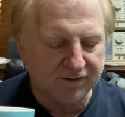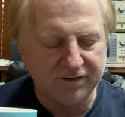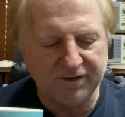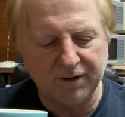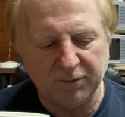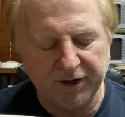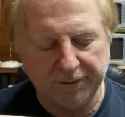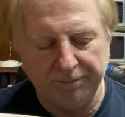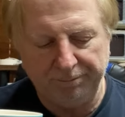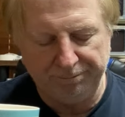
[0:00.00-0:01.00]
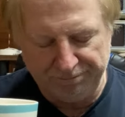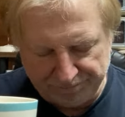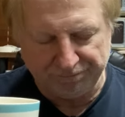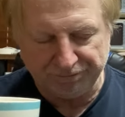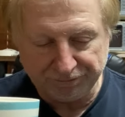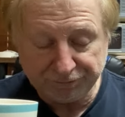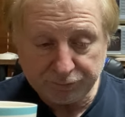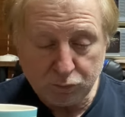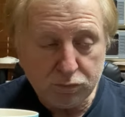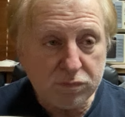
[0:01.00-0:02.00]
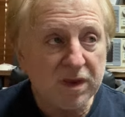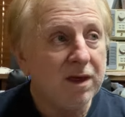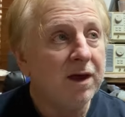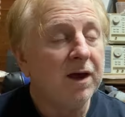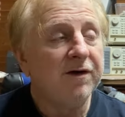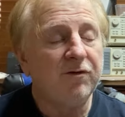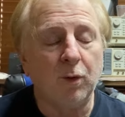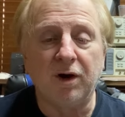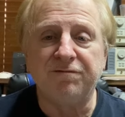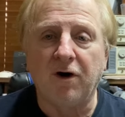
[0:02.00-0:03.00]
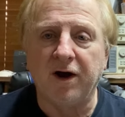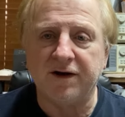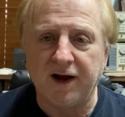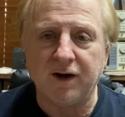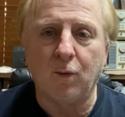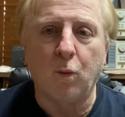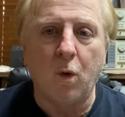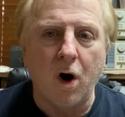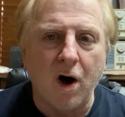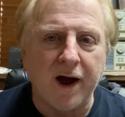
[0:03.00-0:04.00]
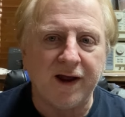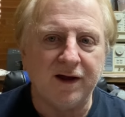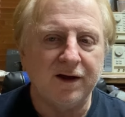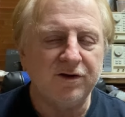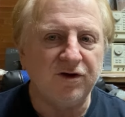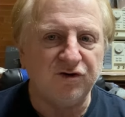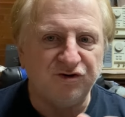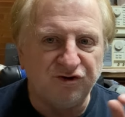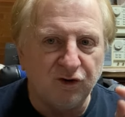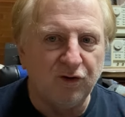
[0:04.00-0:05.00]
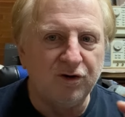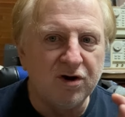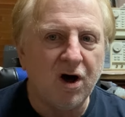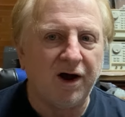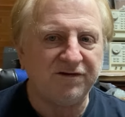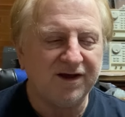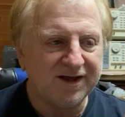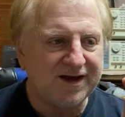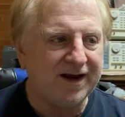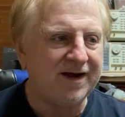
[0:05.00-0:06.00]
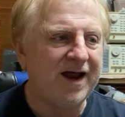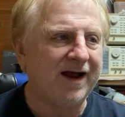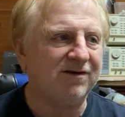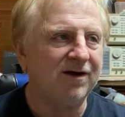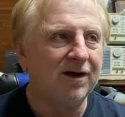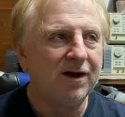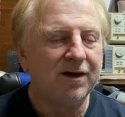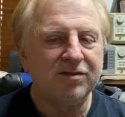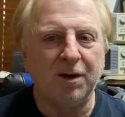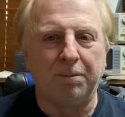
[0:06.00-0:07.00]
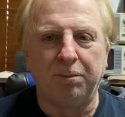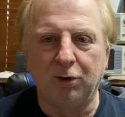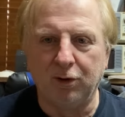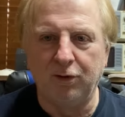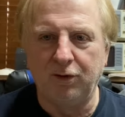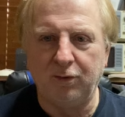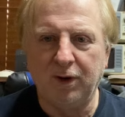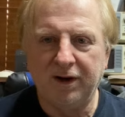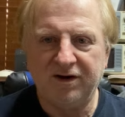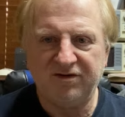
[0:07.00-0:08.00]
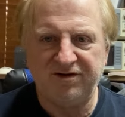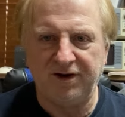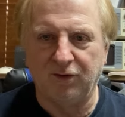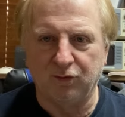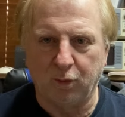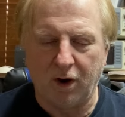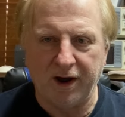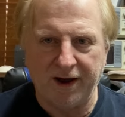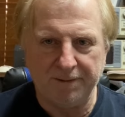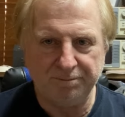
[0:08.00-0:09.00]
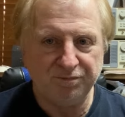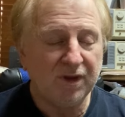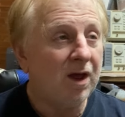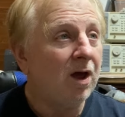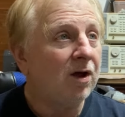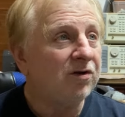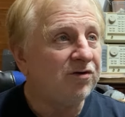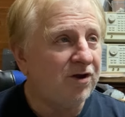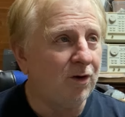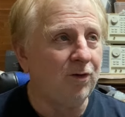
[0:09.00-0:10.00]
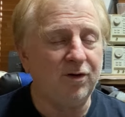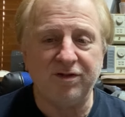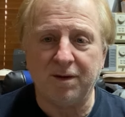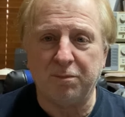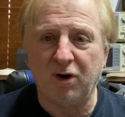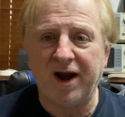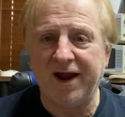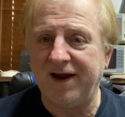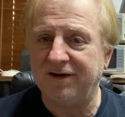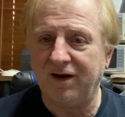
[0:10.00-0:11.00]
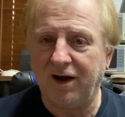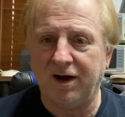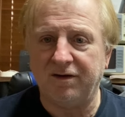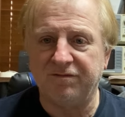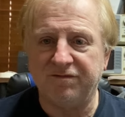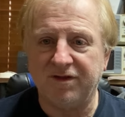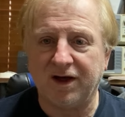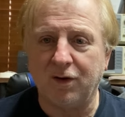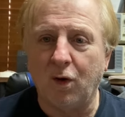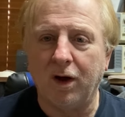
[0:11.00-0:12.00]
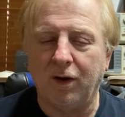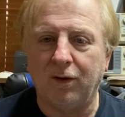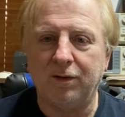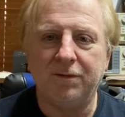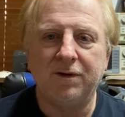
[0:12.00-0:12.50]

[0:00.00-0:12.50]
dear me, if you want to find out why you do not connect the blue shield wire to the braid of the coil,